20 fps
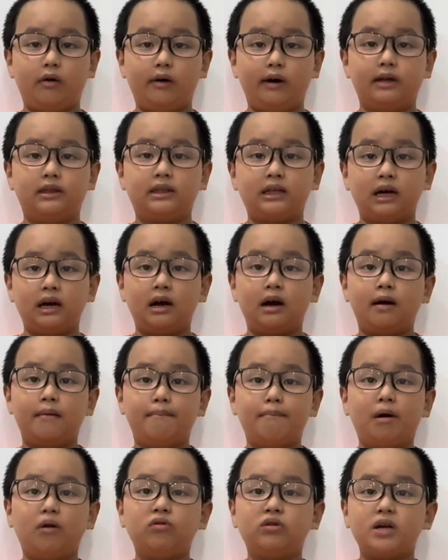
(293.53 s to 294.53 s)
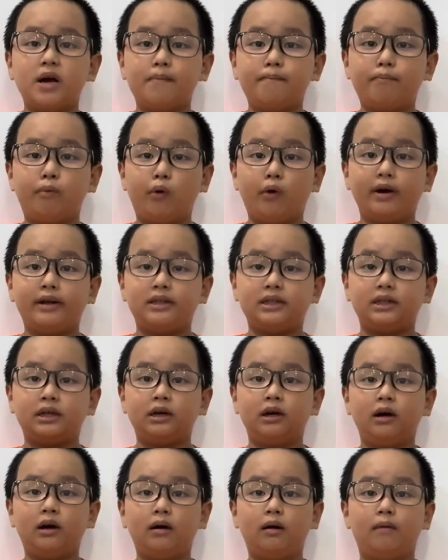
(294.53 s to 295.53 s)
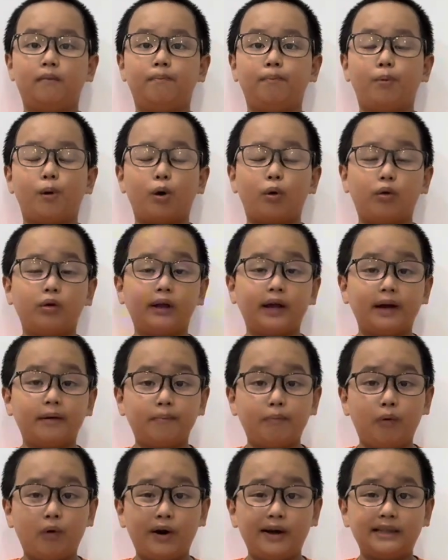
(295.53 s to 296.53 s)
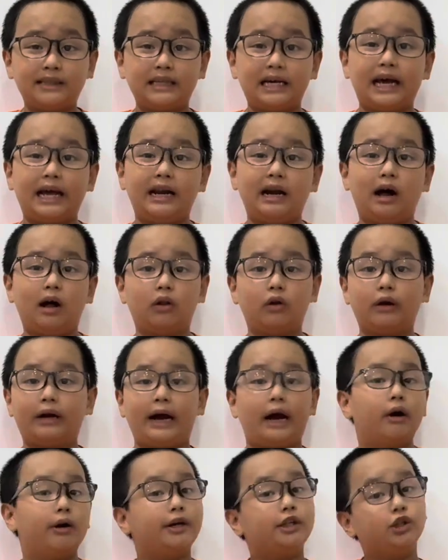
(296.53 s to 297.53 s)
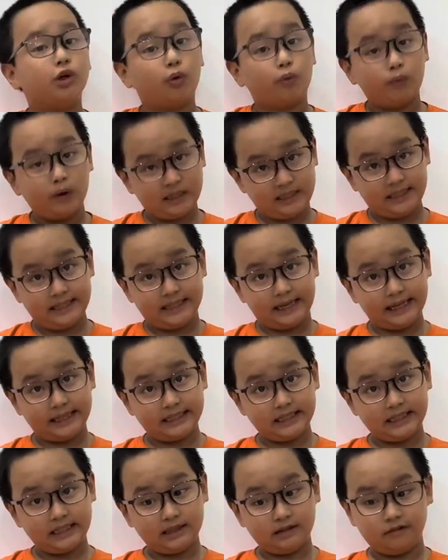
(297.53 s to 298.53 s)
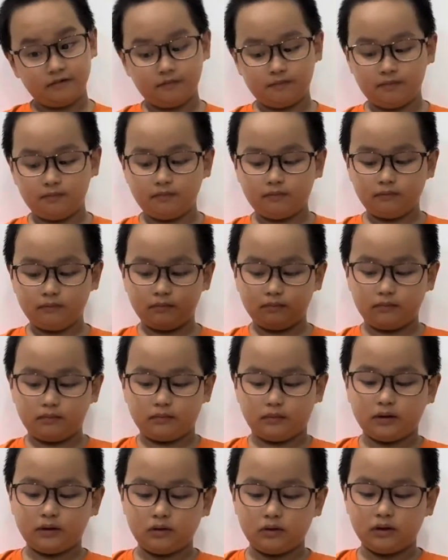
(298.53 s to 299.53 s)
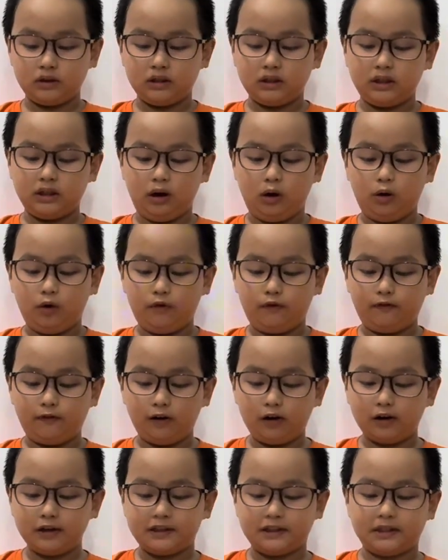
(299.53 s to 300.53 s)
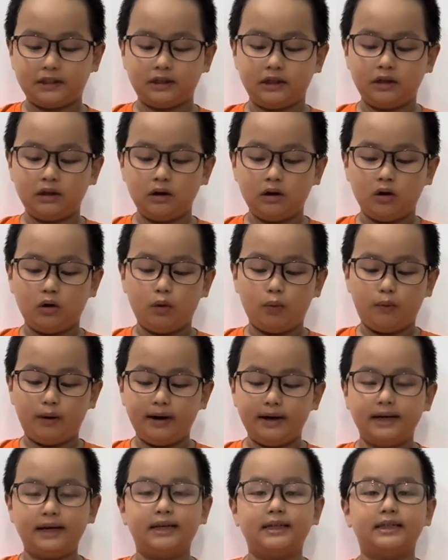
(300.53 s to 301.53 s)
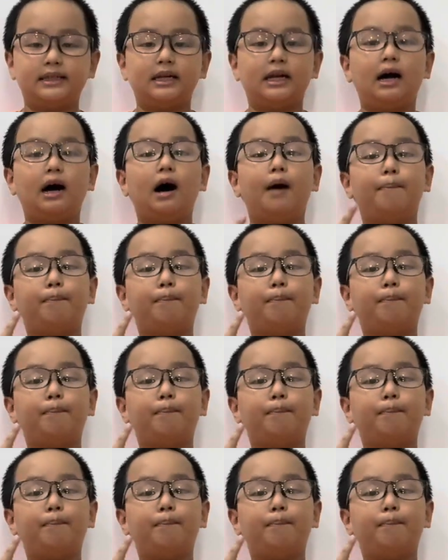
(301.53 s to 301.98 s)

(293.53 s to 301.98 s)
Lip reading: its melting point, boiling point, and other characteristics. So first, what is a